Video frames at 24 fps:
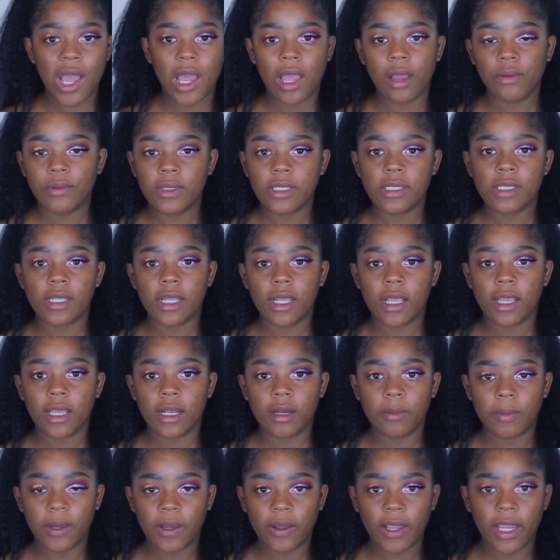I was thinking
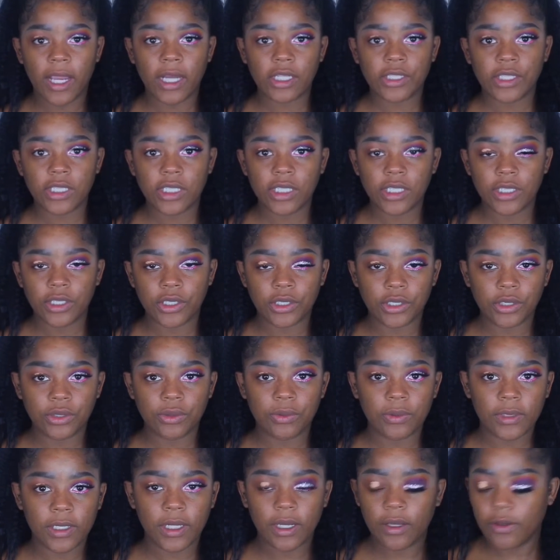about actually
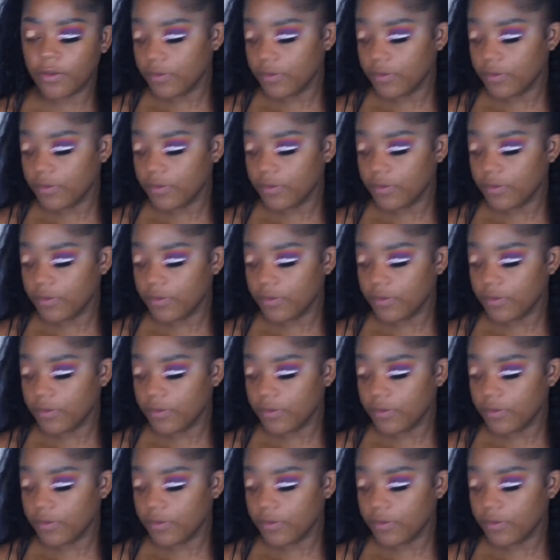doing a